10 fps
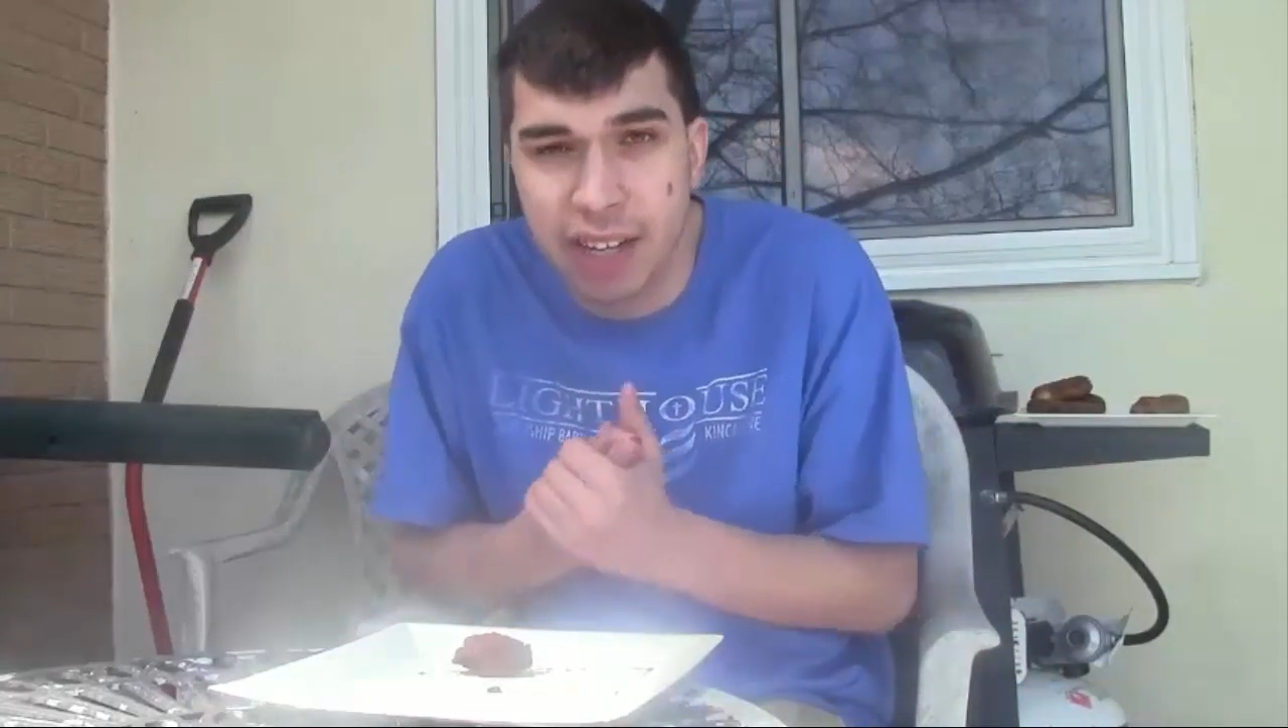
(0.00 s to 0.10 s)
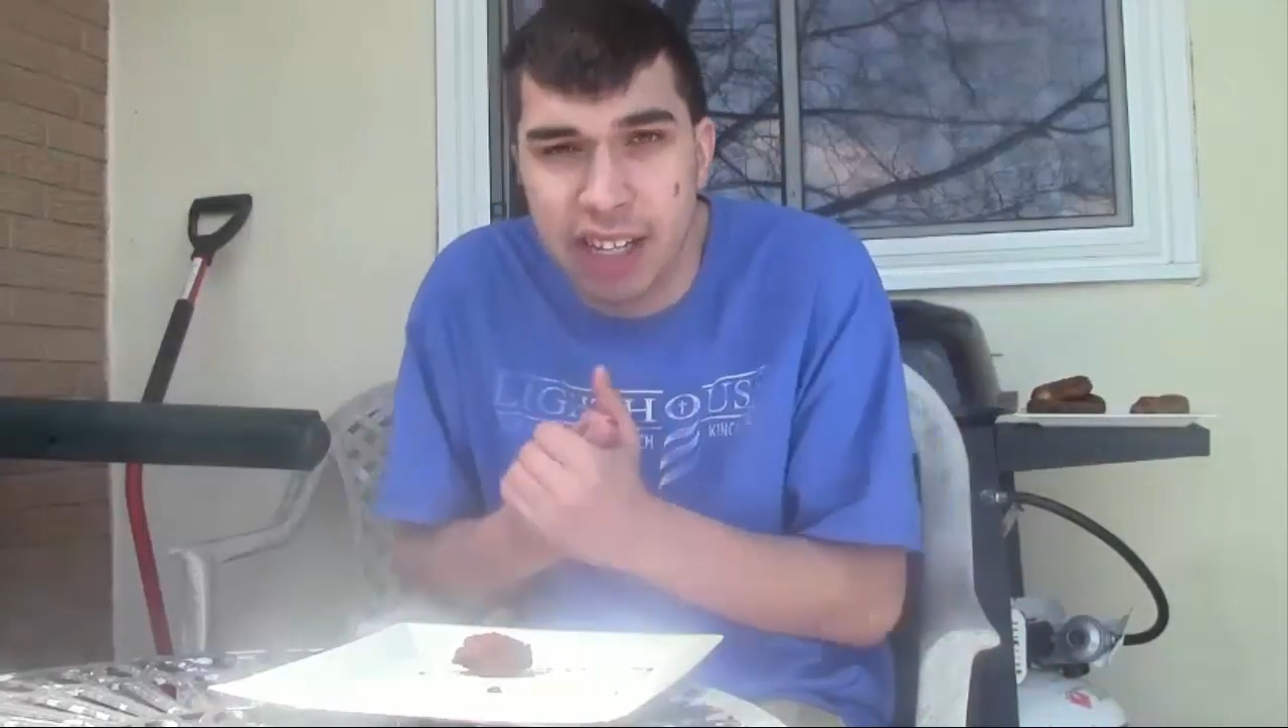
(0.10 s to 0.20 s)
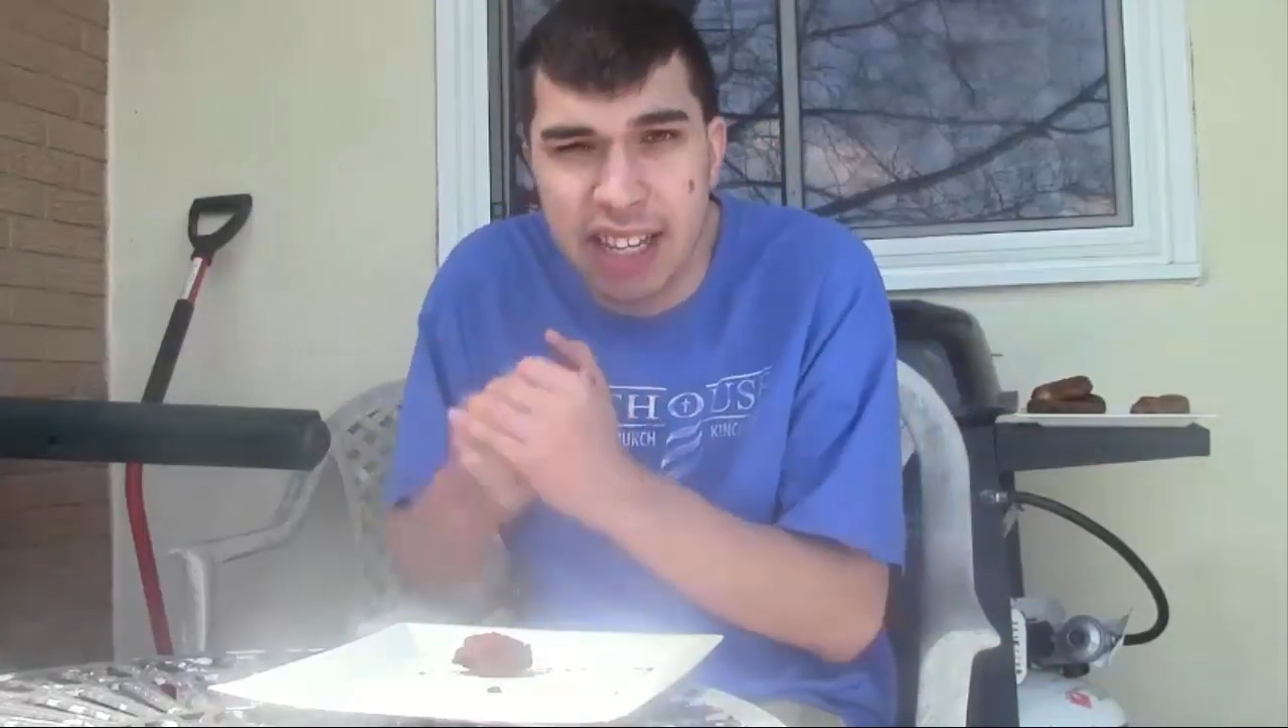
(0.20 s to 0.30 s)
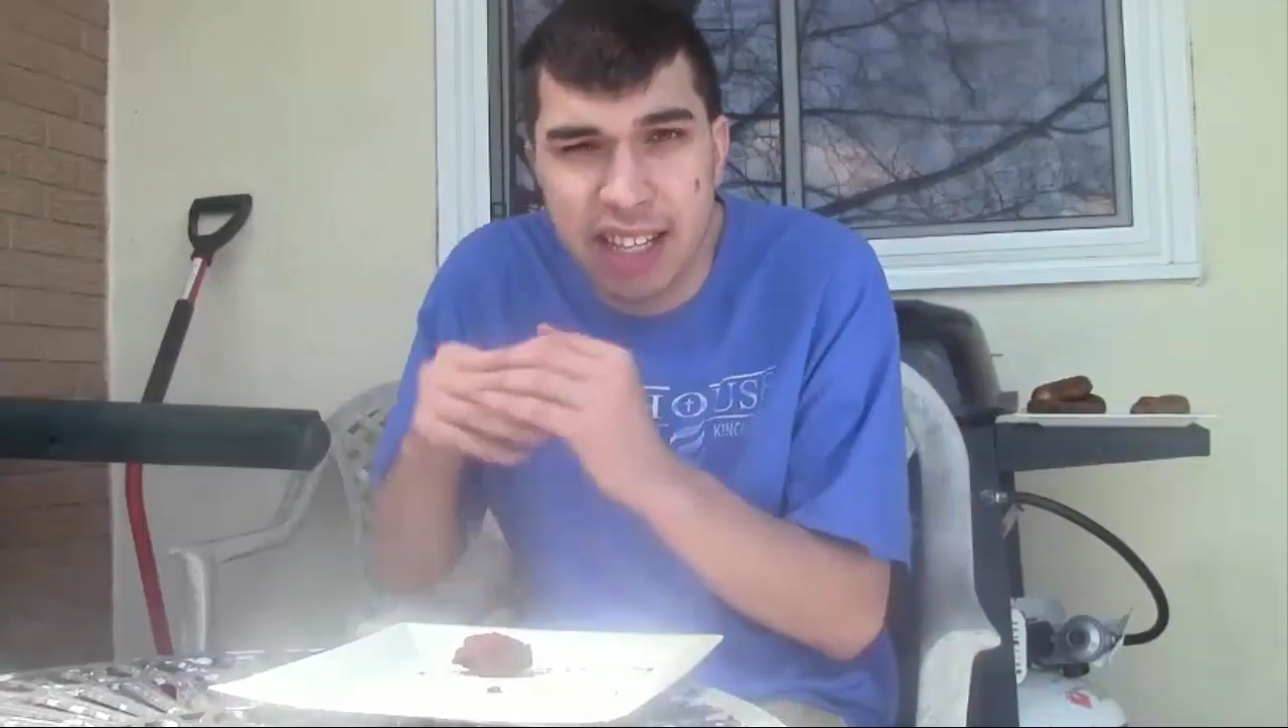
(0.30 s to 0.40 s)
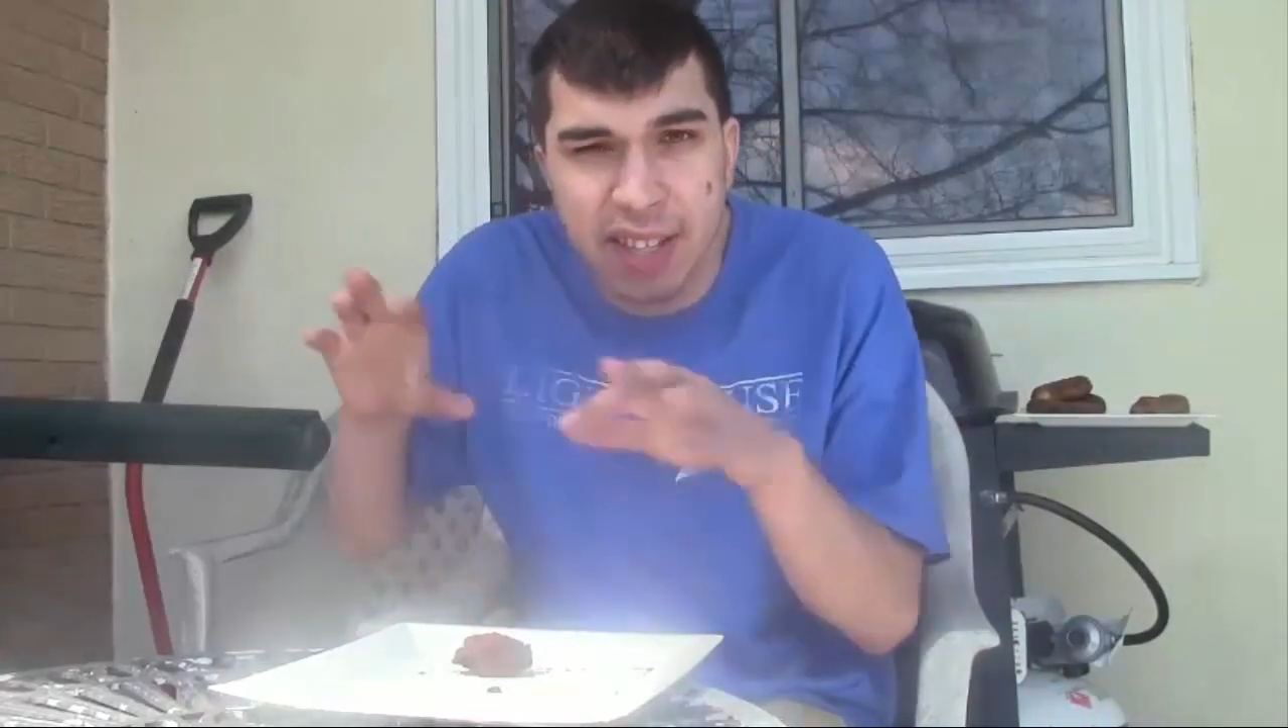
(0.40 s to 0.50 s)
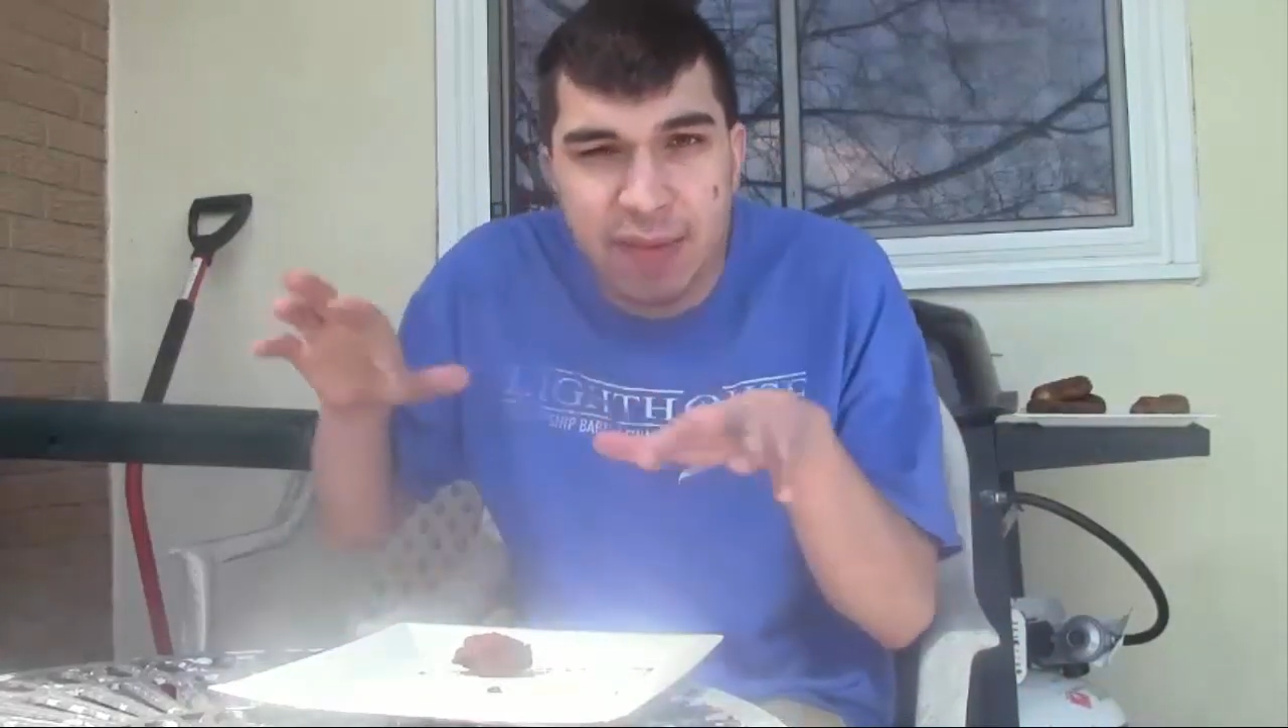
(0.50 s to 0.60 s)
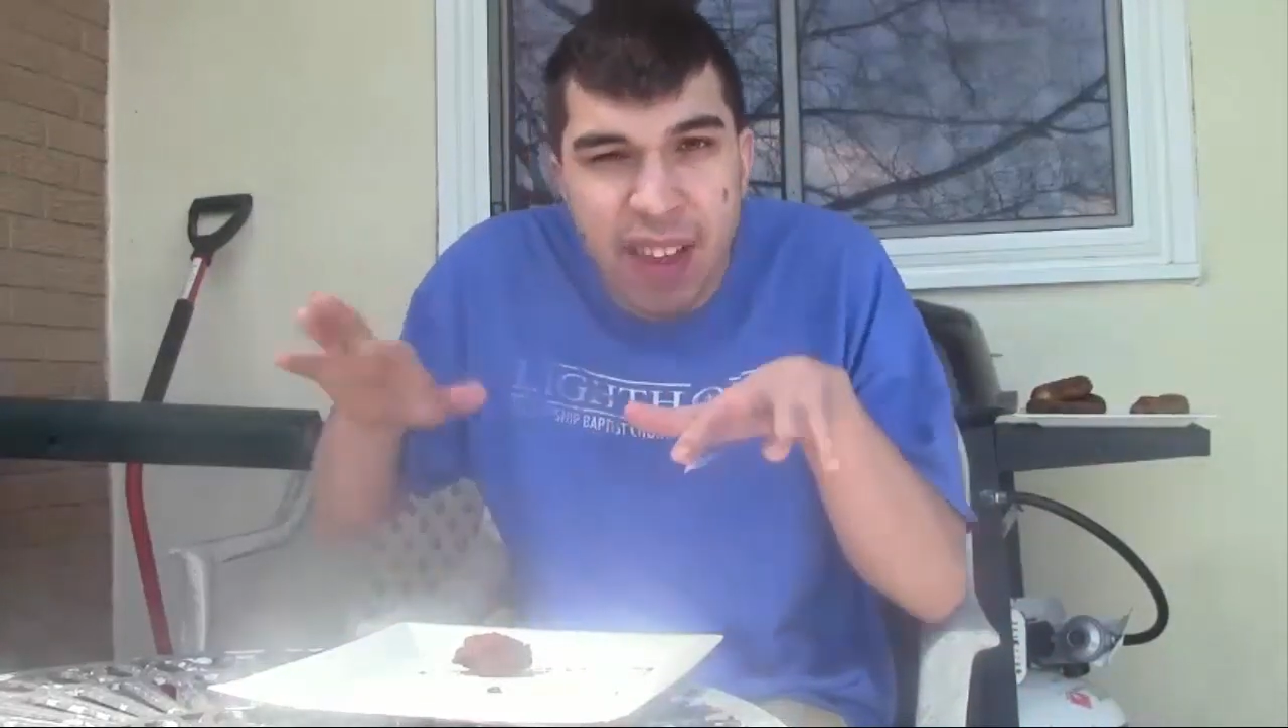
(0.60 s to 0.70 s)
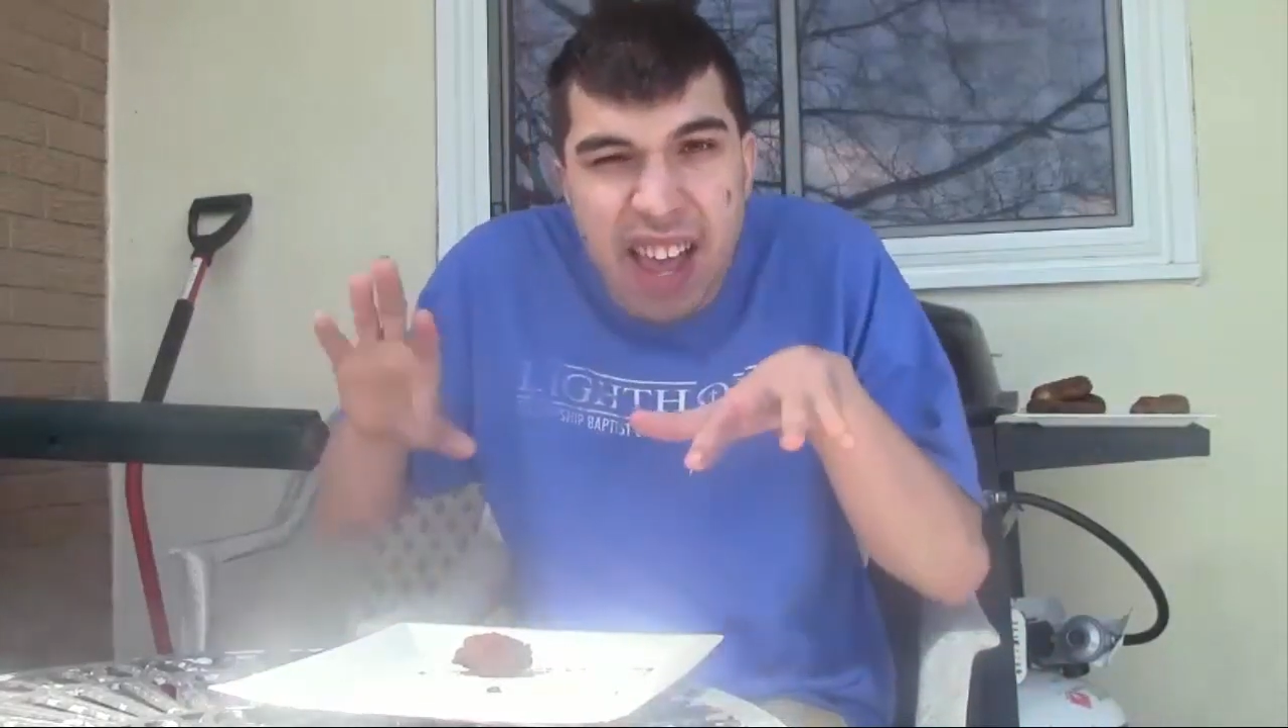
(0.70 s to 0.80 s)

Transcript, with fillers: because it's